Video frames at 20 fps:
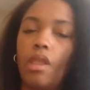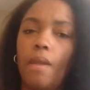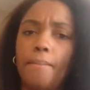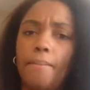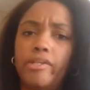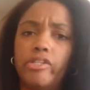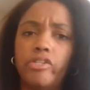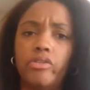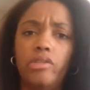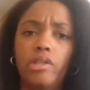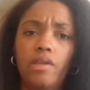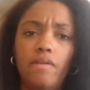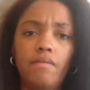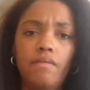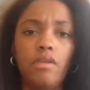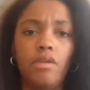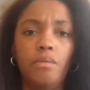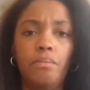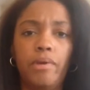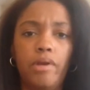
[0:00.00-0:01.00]
but you leave
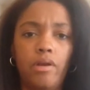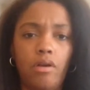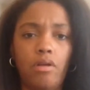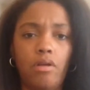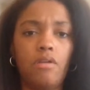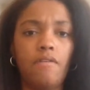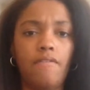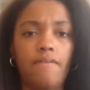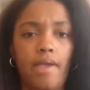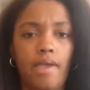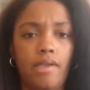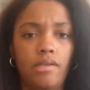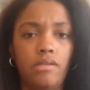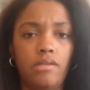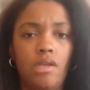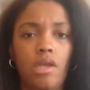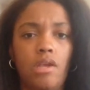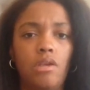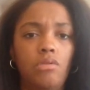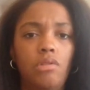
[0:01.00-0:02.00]
it, you put it on your
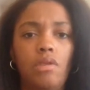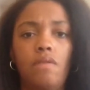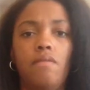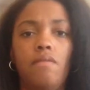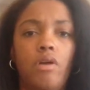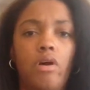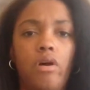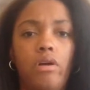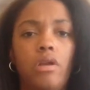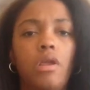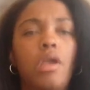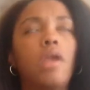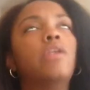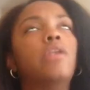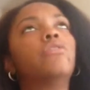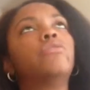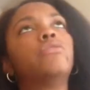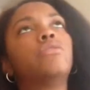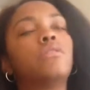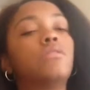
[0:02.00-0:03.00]
face and you leave it on.
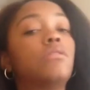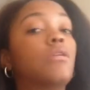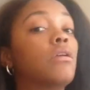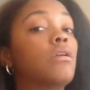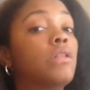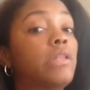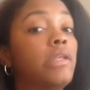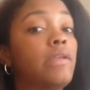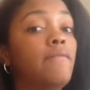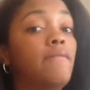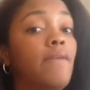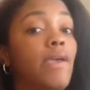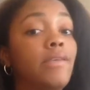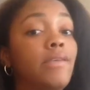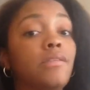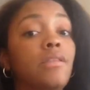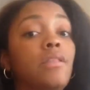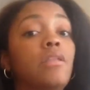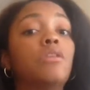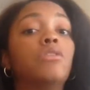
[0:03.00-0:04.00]
And you do this on a clean
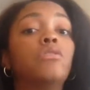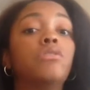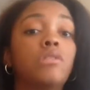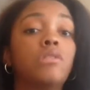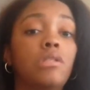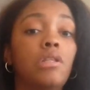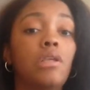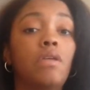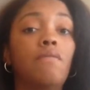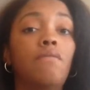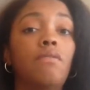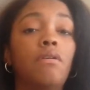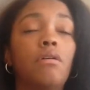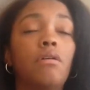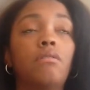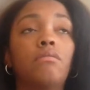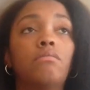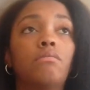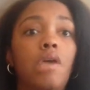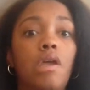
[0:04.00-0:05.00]
face and then you just leave
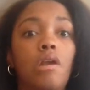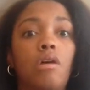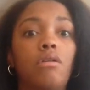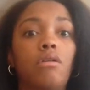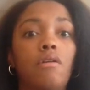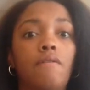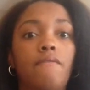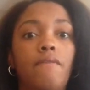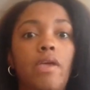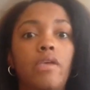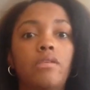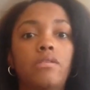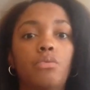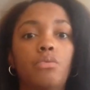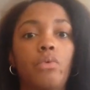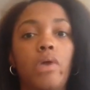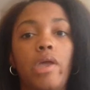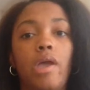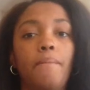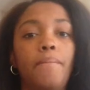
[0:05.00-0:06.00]
it on your face
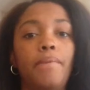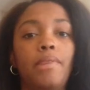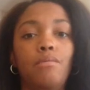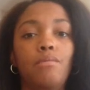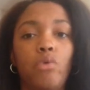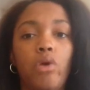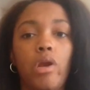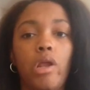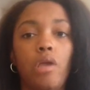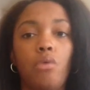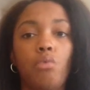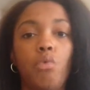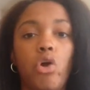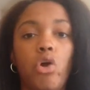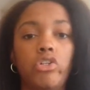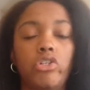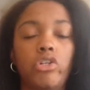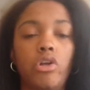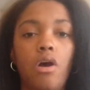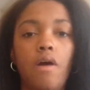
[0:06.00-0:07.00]
and wake up in the morning and
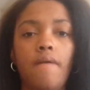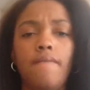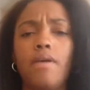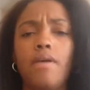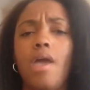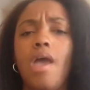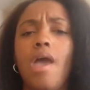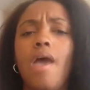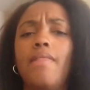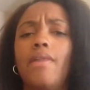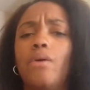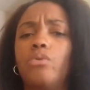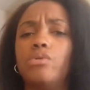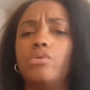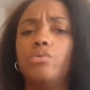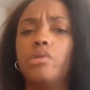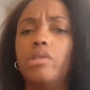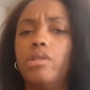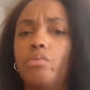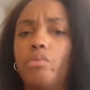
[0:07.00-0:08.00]
wash it off. That
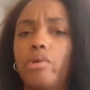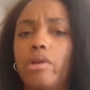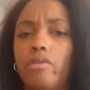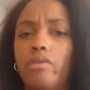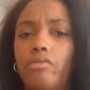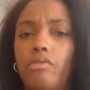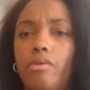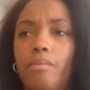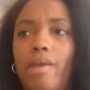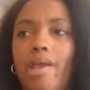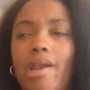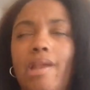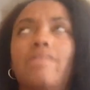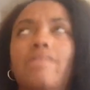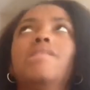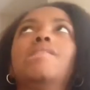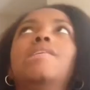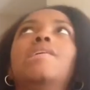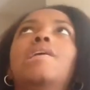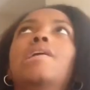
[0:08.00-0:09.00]
was really weird for me, and I
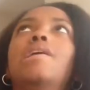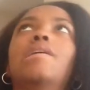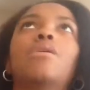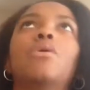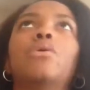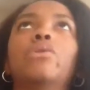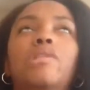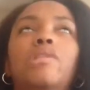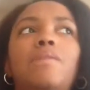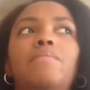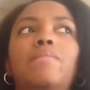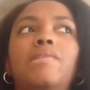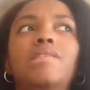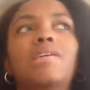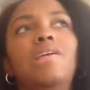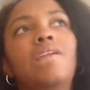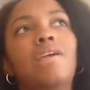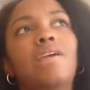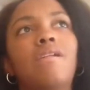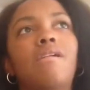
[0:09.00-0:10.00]
was thinking the whole time, it's
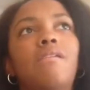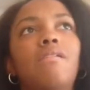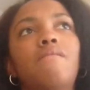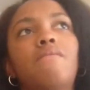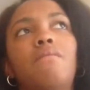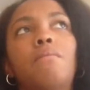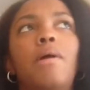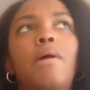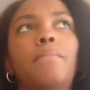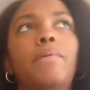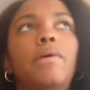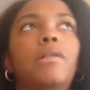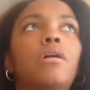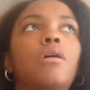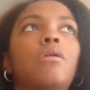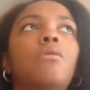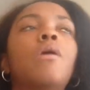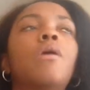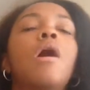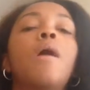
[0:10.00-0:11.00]
going to get all over my
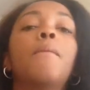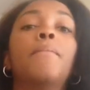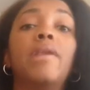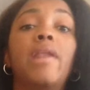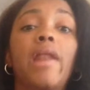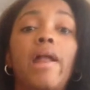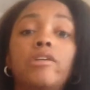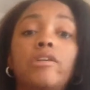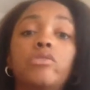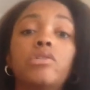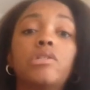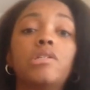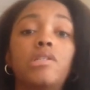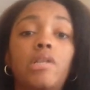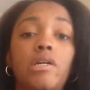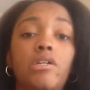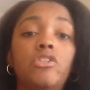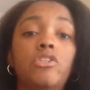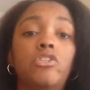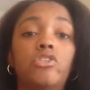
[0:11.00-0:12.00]
pillow. But it actually
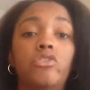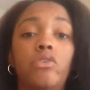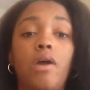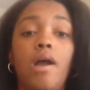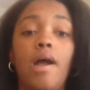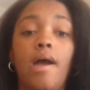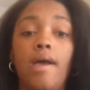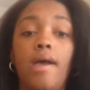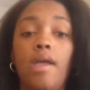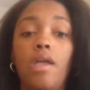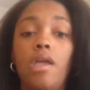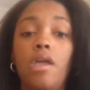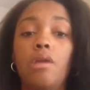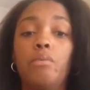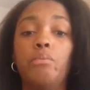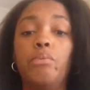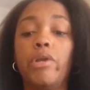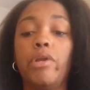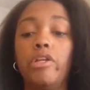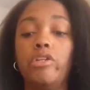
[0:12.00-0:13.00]
does dry in
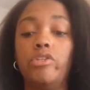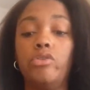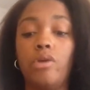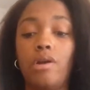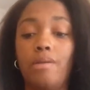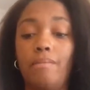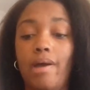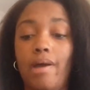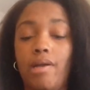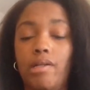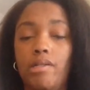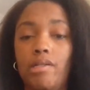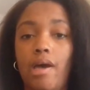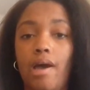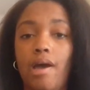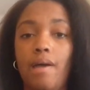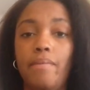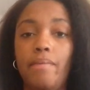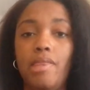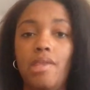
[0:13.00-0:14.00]
a pretty short amount of
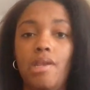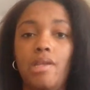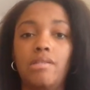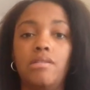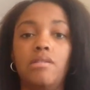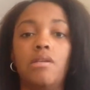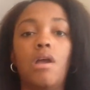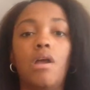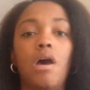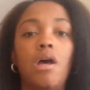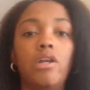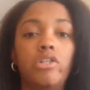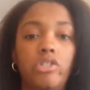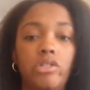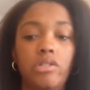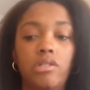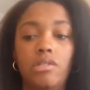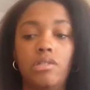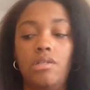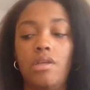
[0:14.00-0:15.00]
time, and then it's not
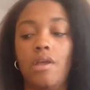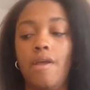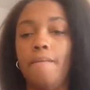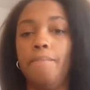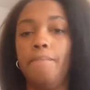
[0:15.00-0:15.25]
just